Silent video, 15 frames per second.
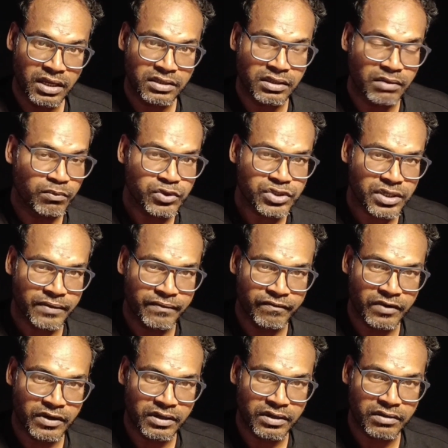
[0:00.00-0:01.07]
The Muslim
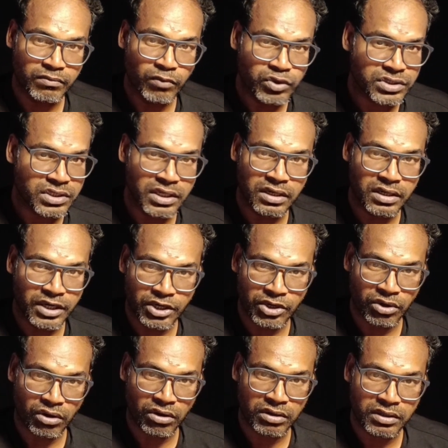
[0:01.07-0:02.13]
world mostly did
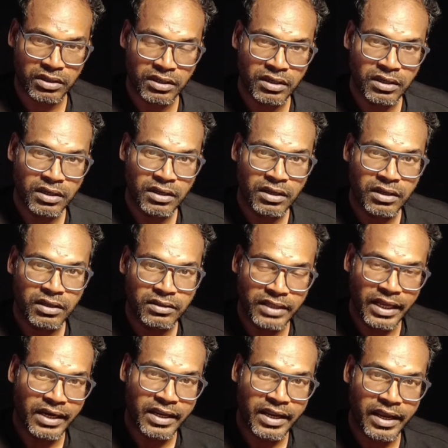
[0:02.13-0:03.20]
not.
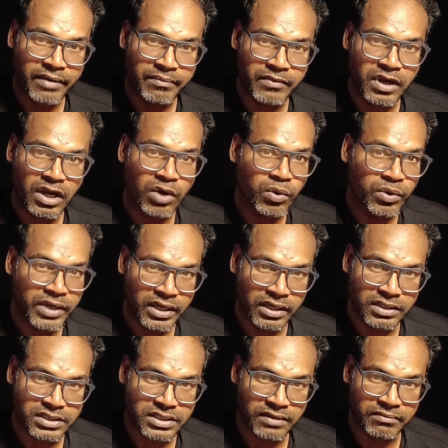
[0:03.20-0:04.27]
Then came
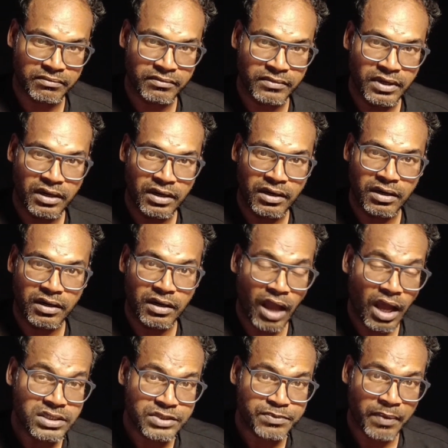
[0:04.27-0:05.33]
colonialism.
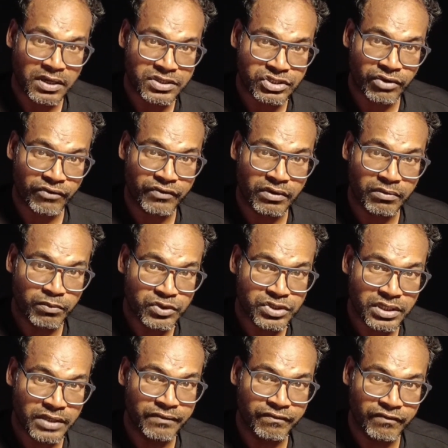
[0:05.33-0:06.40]
Large parts of the
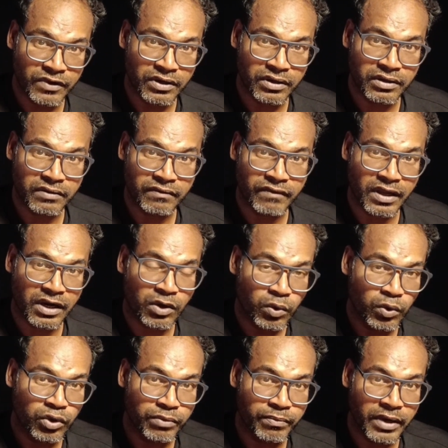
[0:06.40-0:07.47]
Muslim world were
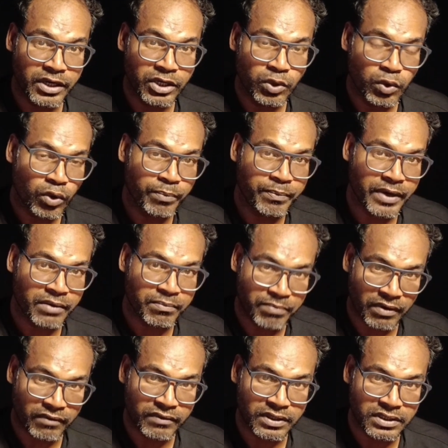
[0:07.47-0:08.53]
ruled by European
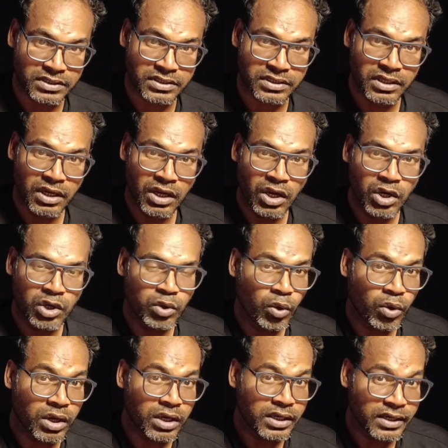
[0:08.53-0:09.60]
powers.
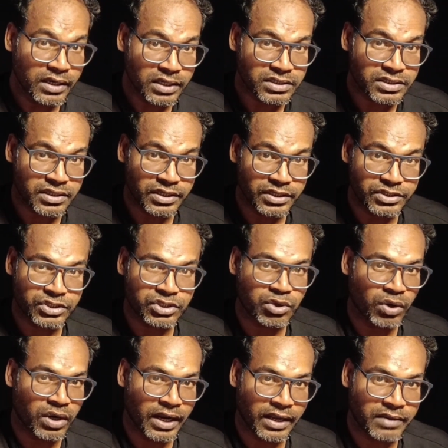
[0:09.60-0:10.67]
Local industries
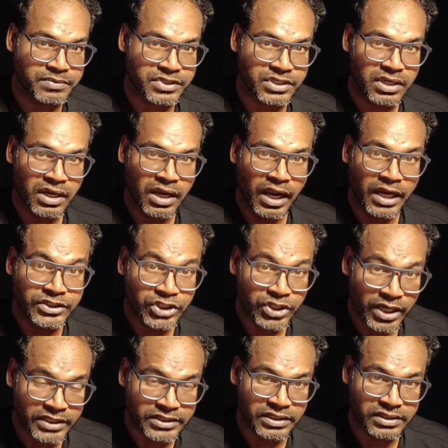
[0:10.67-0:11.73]
collapsed.
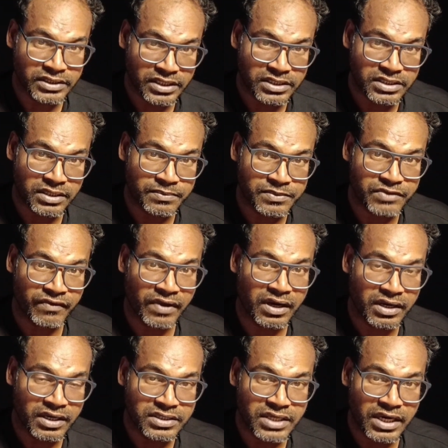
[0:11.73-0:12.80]
Education systems were
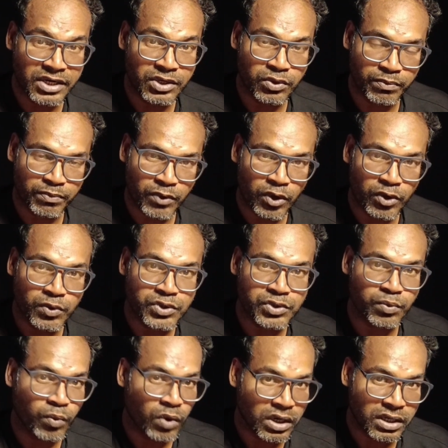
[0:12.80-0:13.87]
designed to produce
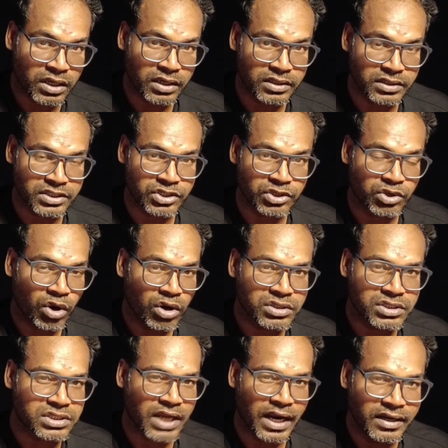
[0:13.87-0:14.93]
workers, not
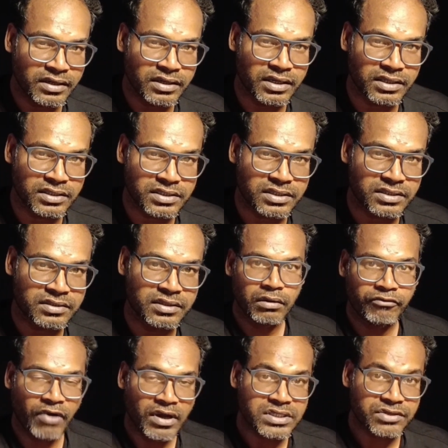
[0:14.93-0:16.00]
scientists.
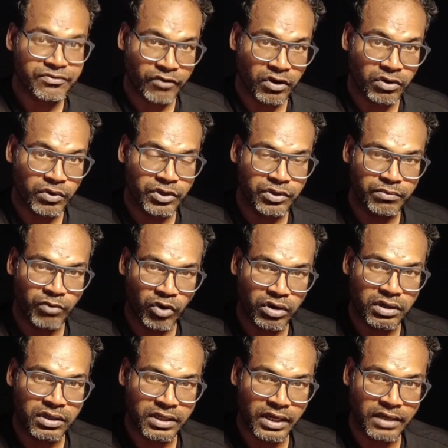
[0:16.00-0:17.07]
Fast forward to
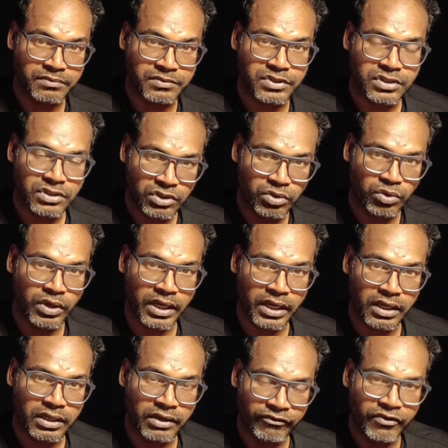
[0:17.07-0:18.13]
modern times. Today,
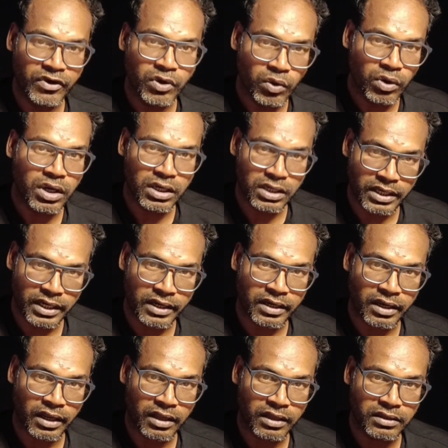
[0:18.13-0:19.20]
if we look at
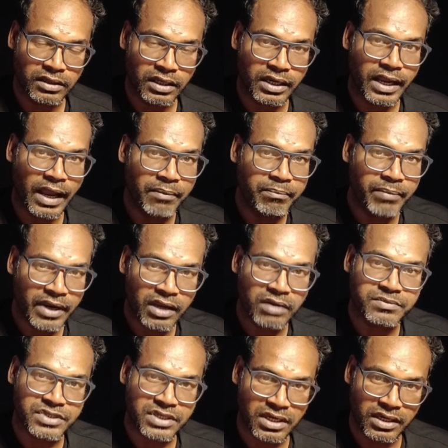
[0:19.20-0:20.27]
data, the gap
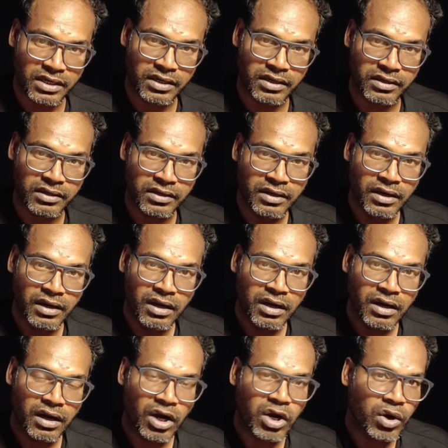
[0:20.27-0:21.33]
becomes clear.
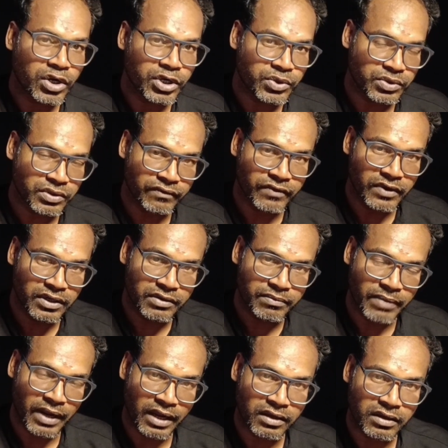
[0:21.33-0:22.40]
According to the World
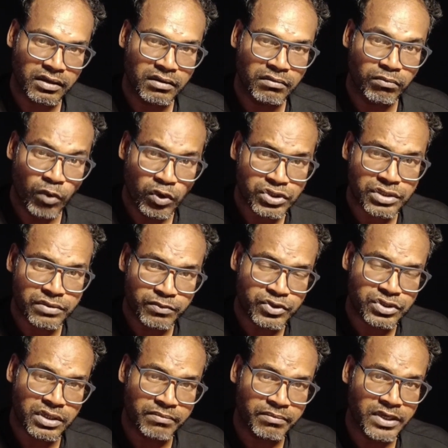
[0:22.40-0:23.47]
Bank, most
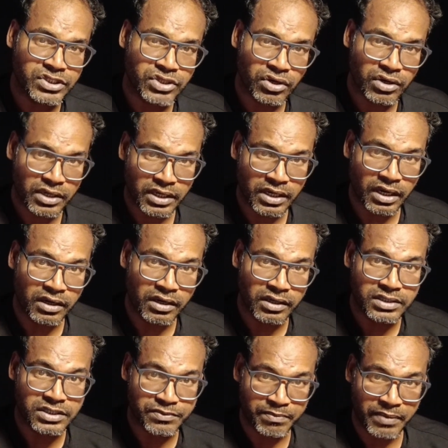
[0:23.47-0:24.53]
Muslim majority
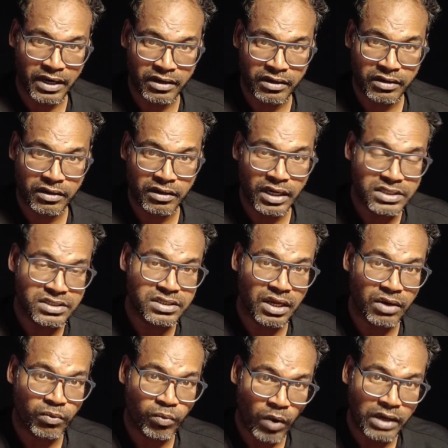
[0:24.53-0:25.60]
countries spend less
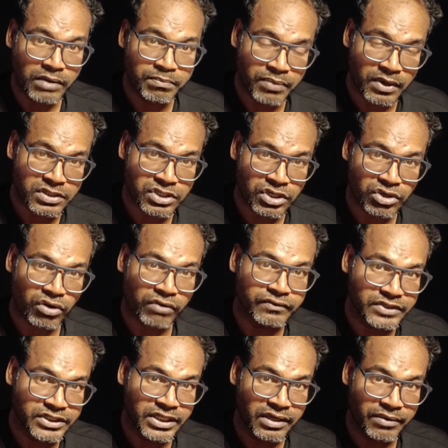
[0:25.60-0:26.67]
than 1%
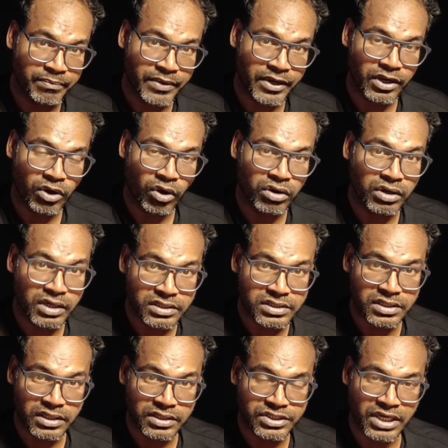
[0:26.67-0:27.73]
of GDP on
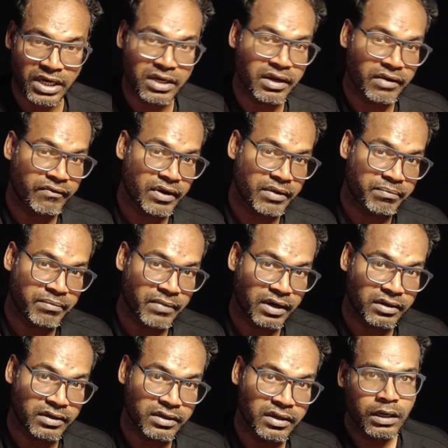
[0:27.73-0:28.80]
research and
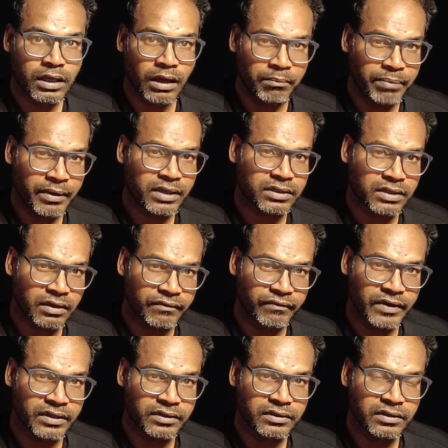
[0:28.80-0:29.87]
development. Compare that
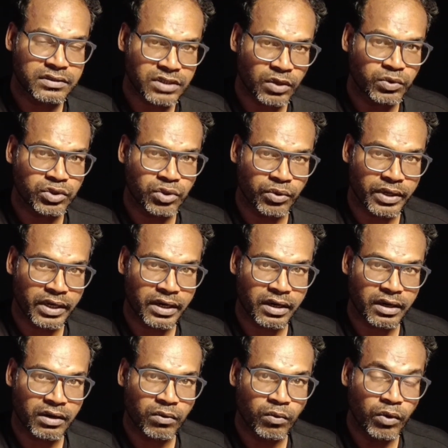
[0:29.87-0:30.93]
with South Korea,
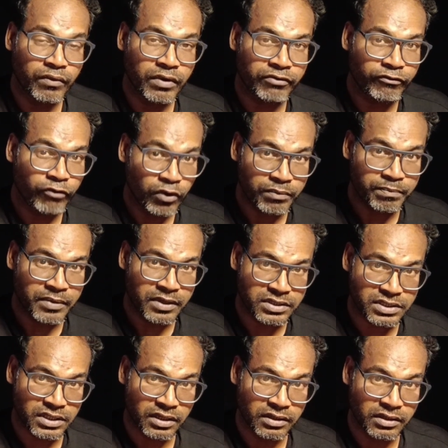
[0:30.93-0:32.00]
over
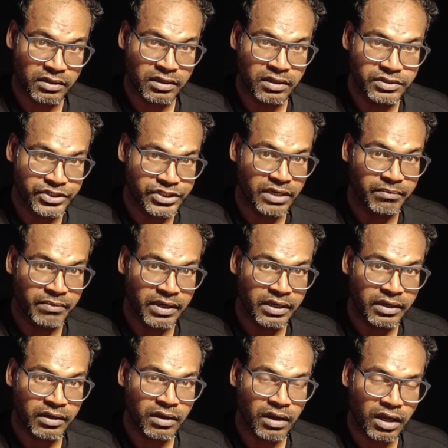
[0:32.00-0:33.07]
4%,
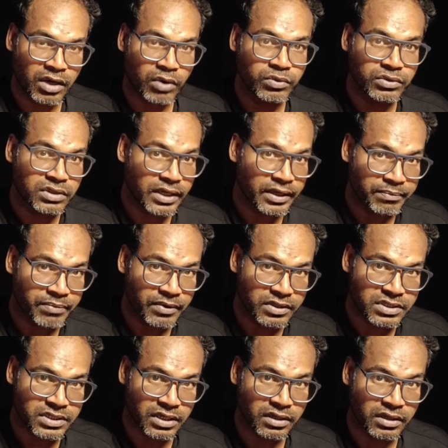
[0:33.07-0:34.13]
Germany around
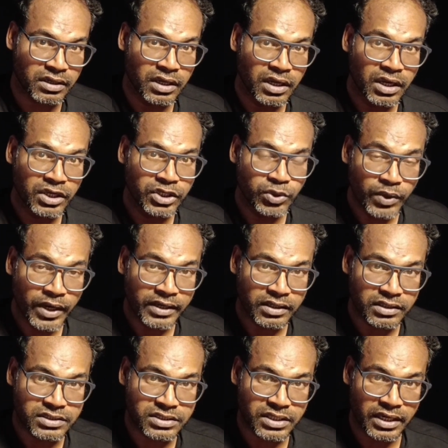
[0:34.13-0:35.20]
3%,
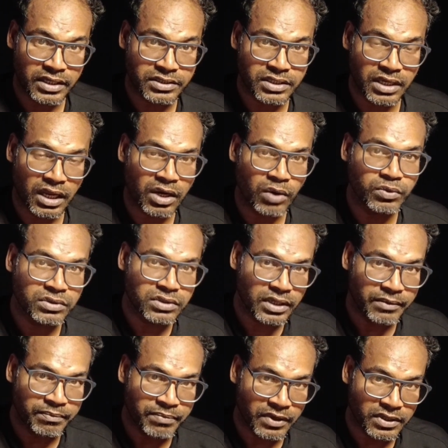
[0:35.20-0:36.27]
United States around
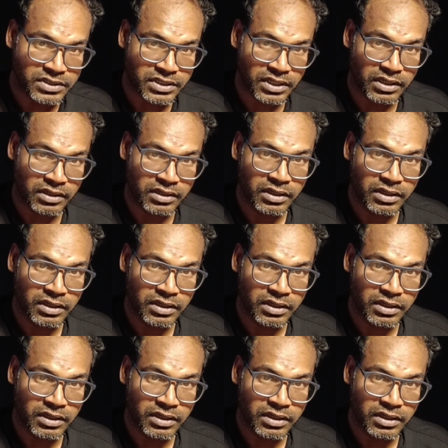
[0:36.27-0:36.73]
3%.